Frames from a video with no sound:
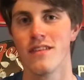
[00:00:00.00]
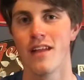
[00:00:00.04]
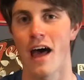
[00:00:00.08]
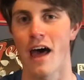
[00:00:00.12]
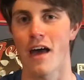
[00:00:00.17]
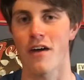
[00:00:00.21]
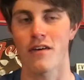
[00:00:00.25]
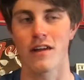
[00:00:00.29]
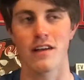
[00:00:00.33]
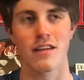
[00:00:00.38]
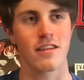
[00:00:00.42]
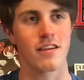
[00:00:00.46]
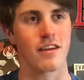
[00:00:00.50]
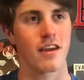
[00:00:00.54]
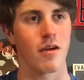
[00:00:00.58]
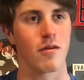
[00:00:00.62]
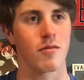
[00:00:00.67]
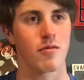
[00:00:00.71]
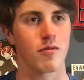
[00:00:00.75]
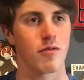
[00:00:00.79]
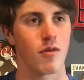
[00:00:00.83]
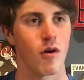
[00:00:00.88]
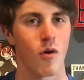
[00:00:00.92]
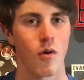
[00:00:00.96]
I don't need to go
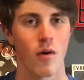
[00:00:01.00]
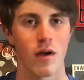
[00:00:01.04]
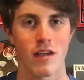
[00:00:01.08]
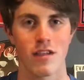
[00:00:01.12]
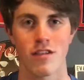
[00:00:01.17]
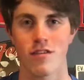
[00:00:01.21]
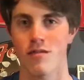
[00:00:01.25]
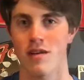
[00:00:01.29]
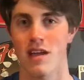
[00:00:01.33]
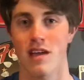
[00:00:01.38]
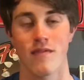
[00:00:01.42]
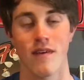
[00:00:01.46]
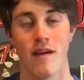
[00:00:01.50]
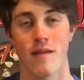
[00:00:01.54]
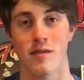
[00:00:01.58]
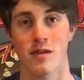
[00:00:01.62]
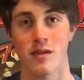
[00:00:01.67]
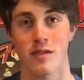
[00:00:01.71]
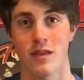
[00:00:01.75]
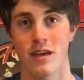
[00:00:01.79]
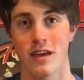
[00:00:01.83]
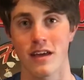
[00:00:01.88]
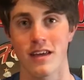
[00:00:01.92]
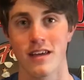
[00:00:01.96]
through the whole history of
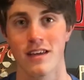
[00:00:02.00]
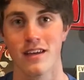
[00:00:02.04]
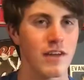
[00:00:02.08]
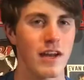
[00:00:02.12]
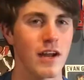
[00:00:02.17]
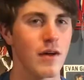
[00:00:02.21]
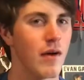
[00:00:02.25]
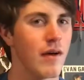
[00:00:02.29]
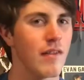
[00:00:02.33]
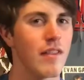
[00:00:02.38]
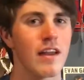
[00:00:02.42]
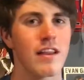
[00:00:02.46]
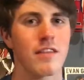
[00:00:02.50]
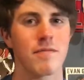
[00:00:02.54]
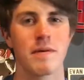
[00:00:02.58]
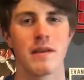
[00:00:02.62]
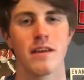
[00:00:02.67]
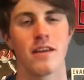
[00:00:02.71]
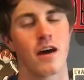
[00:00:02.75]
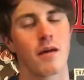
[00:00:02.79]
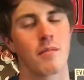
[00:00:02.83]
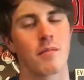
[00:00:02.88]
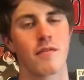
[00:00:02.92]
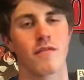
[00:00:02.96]
everything. You know, that's been
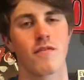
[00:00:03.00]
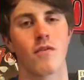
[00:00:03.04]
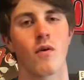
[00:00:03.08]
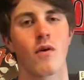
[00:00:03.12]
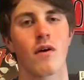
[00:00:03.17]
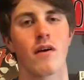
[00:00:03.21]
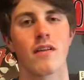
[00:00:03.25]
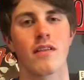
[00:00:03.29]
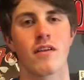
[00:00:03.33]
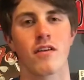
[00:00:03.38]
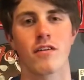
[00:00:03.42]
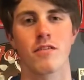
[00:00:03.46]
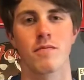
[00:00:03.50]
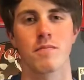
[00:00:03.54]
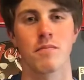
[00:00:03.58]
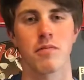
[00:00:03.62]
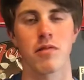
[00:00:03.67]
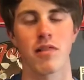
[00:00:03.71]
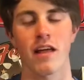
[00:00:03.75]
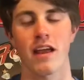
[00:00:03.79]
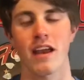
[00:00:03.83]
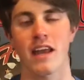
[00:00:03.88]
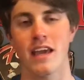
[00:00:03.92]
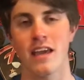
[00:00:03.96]
done before. There's
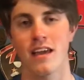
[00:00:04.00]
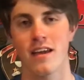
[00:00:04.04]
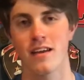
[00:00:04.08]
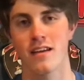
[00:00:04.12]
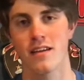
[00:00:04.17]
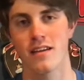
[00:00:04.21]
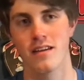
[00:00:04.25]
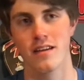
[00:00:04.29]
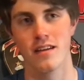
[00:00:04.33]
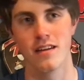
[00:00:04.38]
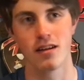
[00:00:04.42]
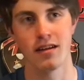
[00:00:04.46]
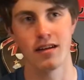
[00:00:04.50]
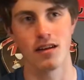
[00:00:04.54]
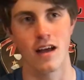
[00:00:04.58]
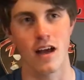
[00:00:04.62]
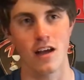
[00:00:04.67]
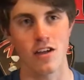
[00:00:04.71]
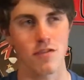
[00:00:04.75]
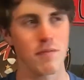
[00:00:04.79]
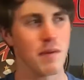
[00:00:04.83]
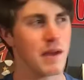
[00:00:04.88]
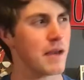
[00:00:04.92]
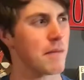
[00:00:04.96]
plenty.
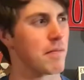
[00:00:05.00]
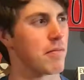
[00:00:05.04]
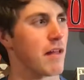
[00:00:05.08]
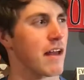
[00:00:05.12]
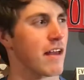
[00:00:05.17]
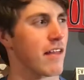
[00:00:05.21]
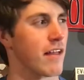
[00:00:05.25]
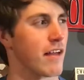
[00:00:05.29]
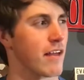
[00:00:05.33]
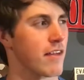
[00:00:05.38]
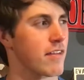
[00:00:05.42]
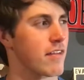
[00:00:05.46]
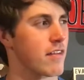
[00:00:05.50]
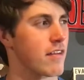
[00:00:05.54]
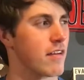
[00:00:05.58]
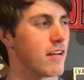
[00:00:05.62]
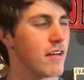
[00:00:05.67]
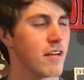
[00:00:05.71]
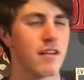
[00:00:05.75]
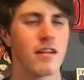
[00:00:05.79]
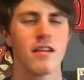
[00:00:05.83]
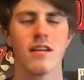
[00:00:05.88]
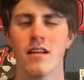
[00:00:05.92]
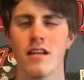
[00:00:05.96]
I should make a playlist.
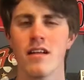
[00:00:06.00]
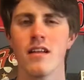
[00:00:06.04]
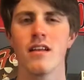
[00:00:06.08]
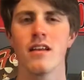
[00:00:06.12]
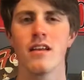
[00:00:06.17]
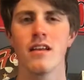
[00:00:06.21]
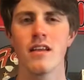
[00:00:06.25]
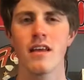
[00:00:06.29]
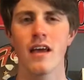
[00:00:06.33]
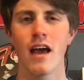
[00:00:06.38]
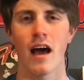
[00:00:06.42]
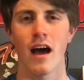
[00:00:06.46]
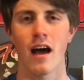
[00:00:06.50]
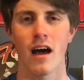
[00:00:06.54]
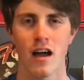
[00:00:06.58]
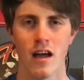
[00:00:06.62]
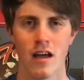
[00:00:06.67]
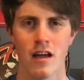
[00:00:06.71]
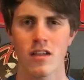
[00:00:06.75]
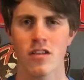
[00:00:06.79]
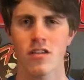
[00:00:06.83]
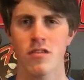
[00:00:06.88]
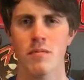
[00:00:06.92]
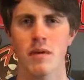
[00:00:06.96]
Yeah,
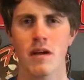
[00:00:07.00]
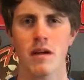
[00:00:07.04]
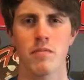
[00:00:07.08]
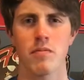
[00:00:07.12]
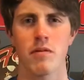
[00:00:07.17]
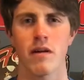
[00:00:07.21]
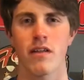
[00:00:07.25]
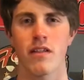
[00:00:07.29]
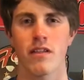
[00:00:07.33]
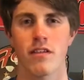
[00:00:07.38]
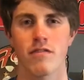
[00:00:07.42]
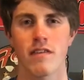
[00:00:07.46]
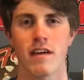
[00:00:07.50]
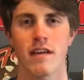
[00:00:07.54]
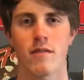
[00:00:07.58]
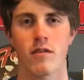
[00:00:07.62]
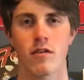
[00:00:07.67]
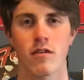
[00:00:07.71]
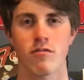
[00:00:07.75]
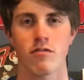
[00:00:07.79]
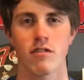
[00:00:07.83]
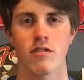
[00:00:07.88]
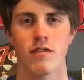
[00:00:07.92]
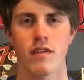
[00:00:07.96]
I should make a playlist of
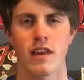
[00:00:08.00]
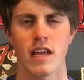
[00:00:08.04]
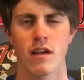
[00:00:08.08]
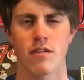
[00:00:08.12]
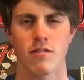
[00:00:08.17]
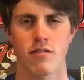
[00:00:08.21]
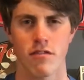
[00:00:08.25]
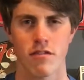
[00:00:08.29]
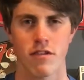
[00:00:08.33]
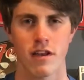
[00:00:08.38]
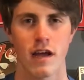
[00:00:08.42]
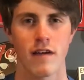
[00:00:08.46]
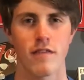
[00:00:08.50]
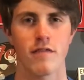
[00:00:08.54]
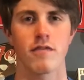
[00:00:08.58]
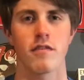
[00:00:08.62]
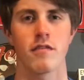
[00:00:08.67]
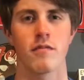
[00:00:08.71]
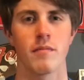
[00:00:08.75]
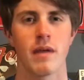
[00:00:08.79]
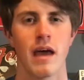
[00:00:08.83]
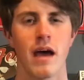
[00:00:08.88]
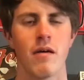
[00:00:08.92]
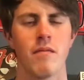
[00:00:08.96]
anniversary videos. There's enough
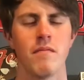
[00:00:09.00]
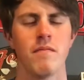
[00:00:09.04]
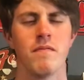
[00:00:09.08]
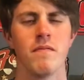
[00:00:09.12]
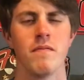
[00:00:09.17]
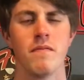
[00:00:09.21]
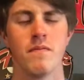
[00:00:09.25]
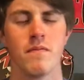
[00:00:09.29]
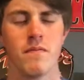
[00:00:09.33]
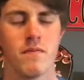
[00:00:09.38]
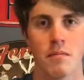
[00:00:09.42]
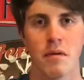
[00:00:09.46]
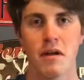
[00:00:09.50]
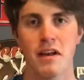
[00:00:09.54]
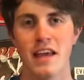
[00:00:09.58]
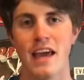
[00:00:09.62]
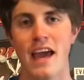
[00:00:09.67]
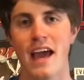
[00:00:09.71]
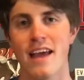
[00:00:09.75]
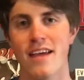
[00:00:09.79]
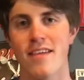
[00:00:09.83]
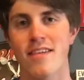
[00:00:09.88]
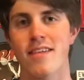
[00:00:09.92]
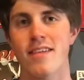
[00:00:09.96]
of them now. But
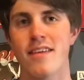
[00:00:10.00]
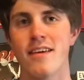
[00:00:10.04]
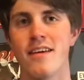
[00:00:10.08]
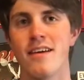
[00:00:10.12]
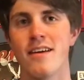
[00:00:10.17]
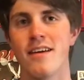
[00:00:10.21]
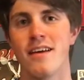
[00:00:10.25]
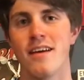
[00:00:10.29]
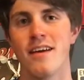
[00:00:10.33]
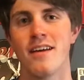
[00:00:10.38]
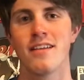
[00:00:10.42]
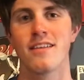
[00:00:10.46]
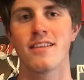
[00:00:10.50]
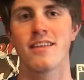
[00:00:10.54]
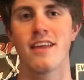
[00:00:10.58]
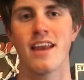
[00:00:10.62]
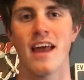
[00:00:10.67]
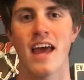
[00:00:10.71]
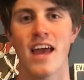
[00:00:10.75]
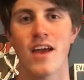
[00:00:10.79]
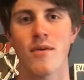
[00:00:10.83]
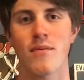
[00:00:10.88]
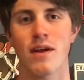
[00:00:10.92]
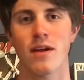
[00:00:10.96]
yes,
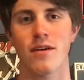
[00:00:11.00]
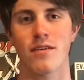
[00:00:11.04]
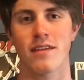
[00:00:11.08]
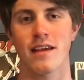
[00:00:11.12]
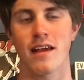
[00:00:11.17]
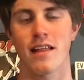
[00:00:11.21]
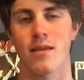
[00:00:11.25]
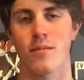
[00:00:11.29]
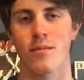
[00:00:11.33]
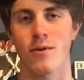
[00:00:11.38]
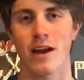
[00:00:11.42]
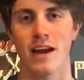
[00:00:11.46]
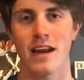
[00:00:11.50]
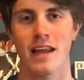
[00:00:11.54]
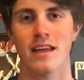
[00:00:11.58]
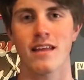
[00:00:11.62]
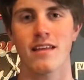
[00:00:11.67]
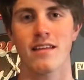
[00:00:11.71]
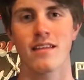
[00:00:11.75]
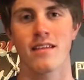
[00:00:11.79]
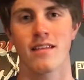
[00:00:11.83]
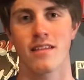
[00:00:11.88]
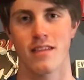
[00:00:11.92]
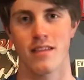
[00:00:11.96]
today we are
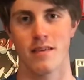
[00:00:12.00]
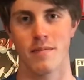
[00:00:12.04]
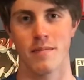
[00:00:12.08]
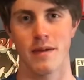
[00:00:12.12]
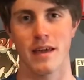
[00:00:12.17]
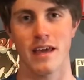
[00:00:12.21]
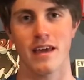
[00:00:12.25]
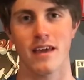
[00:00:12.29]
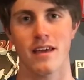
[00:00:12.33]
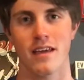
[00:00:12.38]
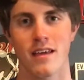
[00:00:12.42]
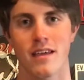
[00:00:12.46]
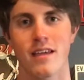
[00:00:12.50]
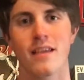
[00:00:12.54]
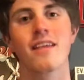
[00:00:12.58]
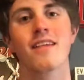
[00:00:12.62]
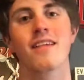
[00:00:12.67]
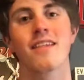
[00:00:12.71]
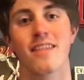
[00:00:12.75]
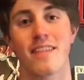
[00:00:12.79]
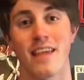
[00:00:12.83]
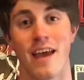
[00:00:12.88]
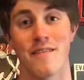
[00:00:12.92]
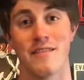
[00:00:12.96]
celebrating the Big
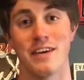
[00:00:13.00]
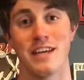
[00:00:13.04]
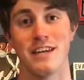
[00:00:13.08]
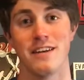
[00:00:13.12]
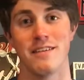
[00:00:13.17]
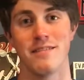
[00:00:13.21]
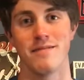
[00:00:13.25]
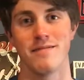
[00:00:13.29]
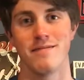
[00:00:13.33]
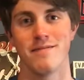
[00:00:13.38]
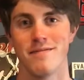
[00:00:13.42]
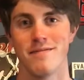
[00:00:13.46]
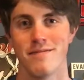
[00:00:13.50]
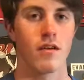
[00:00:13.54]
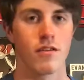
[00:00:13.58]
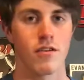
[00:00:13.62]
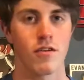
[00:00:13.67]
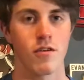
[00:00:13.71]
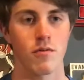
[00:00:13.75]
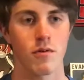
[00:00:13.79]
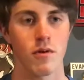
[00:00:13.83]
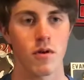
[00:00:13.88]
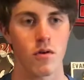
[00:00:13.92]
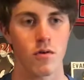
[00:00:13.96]
7.
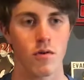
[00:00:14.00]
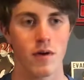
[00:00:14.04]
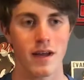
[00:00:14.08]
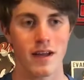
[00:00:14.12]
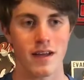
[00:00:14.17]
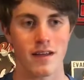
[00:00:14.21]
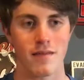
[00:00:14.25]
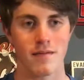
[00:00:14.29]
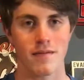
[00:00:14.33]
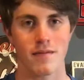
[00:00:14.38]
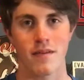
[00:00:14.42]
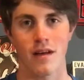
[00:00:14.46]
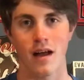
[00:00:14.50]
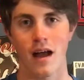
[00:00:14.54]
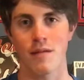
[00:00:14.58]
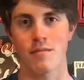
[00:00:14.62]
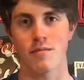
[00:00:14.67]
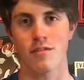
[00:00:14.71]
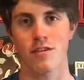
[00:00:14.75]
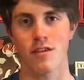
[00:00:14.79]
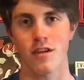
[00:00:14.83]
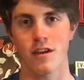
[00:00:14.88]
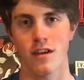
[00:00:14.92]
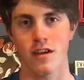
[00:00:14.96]
So real quick, I'm
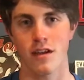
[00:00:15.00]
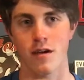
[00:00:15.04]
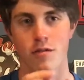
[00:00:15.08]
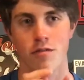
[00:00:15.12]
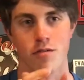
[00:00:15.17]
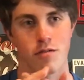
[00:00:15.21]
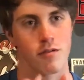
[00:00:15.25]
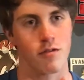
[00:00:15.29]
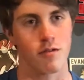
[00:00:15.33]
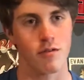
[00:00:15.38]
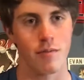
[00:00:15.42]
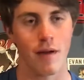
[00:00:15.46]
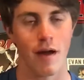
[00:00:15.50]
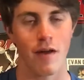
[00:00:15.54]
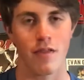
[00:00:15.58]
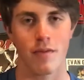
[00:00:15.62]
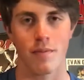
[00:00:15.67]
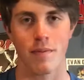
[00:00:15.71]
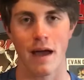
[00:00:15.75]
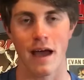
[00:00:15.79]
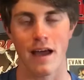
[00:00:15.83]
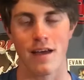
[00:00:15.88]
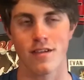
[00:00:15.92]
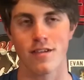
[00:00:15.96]
just going to go through about the
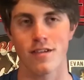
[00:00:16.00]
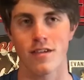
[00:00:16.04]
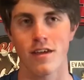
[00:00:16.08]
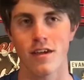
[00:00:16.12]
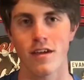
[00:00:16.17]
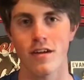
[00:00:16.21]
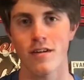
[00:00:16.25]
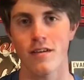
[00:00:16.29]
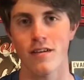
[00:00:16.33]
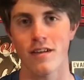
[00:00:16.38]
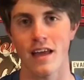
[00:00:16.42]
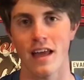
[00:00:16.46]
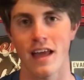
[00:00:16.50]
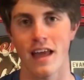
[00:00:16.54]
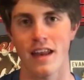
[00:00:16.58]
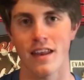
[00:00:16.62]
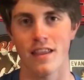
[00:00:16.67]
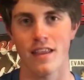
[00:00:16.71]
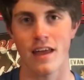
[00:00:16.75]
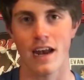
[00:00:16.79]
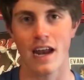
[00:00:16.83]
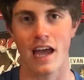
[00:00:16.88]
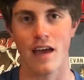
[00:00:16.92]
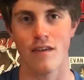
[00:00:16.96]
past year, and
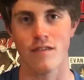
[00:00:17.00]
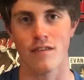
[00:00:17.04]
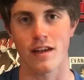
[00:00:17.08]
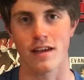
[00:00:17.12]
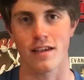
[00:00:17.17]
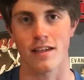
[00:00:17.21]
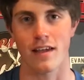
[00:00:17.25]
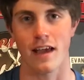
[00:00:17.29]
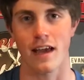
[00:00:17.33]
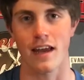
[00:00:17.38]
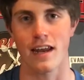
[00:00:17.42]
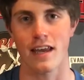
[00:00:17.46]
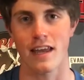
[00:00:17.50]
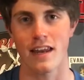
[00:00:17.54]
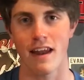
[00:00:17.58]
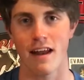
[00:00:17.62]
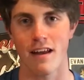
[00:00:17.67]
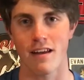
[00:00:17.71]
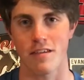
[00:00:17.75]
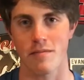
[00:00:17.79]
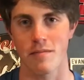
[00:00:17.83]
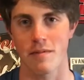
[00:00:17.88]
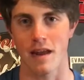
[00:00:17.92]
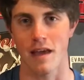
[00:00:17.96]
then I have an exciting
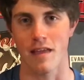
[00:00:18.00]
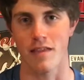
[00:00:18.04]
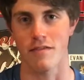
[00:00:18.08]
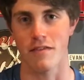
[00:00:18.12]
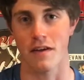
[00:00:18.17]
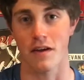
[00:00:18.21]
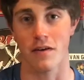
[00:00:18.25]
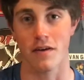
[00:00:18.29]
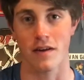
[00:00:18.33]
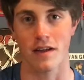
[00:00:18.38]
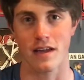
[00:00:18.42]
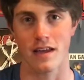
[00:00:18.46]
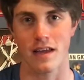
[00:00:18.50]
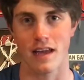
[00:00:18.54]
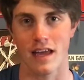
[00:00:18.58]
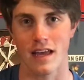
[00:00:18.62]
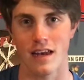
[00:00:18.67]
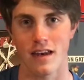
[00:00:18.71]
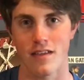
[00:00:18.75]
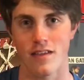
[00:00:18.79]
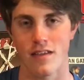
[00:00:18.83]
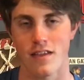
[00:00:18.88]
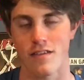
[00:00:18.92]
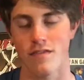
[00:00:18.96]
announcement at the very
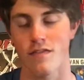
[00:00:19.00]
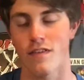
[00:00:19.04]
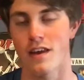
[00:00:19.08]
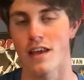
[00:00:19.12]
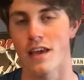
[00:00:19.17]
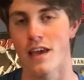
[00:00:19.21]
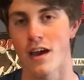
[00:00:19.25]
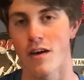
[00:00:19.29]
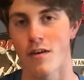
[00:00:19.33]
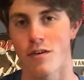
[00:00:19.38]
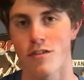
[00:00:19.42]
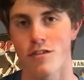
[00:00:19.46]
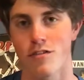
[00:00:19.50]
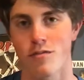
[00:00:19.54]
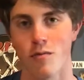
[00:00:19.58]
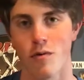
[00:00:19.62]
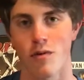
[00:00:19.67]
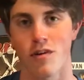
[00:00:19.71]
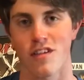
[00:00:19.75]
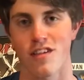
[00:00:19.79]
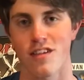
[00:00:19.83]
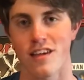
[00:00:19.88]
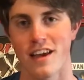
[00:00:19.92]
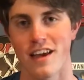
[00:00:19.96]
end of this video, or
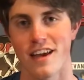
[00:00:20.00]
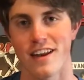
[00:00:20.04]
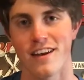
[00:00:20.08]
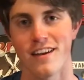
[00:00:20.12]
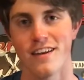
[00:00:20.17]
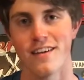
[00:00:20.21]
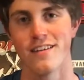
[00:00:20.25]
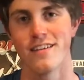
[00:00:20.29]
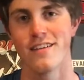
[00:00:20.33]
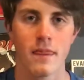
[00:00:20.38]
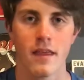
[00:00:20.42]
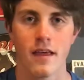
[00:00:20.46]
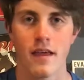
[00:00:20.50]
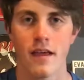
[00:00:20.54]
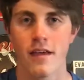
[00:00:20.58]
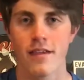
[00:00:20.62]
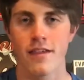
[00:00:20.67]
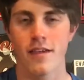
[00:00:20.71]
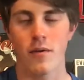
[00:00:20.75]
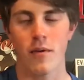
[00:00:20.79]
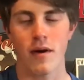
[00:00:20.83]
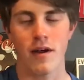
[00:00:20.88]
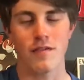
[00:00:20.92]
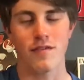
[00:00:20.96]
towards the end.
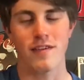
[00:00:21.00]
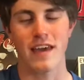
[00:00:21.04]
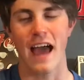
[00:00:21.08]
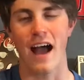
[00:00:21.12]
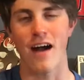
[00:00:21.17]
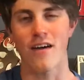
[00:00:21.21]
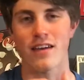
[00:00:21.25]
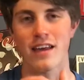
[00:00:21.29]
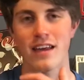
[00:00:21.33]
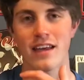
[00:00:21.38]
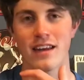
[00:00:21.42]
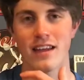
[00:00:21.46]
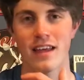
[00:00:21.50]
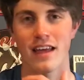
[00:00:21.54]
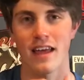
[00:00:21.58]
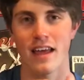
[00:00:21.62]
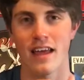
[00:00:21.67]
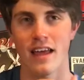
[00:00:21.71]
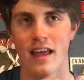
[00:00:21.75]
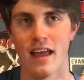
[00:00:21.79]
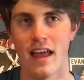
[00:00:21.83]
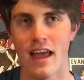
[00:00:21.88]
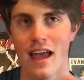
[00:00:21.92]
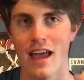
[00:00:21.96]
So I've counted,
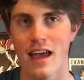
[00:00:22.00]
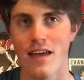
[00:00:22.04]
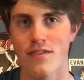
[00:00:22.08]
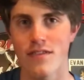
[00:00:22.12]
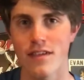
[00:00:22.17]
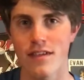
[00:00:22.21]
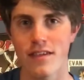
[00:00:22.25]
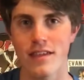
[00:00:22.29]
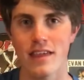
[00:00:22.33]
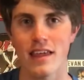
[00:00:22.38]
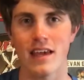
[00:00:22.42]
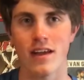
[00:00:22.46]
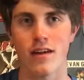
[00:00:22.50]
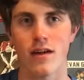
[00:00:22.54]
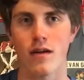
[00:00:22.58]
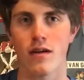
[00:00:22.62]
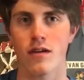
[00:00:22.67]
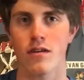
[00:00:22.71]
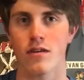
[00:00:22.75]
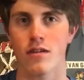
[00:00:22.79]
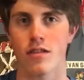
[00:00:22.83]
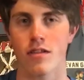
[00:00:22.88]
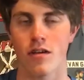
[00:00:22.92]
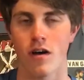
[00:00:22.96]
and this
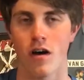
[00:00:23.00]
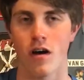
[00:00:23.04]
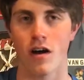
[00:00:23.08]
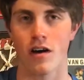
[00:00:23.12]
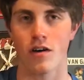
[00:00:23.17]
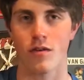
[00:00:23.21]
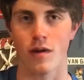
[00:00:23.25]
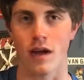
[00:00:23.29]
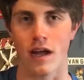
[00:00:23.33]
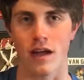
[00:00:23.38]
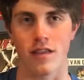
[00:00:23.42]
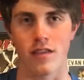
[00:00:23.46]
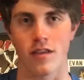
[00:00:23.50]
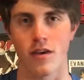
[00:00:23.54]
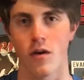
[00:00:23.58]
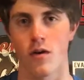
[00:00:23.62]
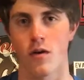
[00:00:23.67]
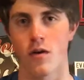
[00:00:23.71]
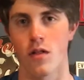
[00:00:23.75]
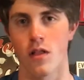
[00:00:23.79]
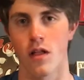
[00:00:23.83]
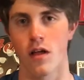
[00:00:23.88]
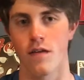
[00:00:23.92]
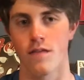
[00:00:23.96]
year saw a grand
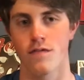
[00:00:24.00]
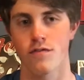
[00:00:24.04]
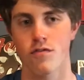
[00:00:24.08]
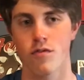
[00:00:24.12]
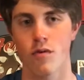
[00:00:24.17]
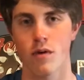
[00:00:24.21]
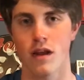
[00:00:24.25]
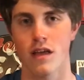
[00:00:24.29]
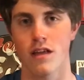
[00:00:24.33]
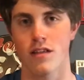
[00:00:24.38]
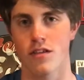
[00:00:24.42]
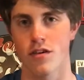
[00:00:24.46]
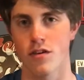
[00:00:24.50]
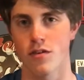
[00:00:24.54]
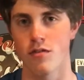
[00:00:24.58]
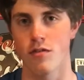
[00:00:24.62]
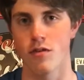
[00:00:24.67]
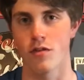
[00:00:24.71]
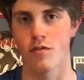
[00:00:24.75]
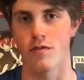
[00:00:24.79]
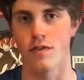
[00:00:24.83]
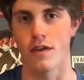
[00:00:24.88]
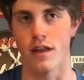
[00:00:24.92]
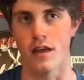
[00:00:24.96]
total of 22
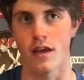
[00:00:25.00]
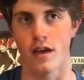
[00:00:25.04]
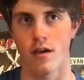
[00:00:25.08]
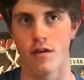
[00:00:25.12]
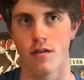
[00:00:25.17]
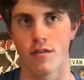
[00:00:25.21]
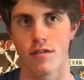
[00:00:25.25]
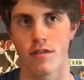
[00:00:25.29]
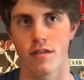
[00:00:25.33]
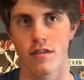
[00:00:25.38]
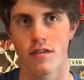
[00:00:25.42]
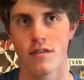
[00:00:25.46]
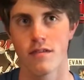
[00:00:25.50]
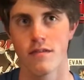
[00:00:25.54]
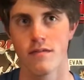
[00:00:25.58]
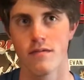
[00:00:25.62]
new videos.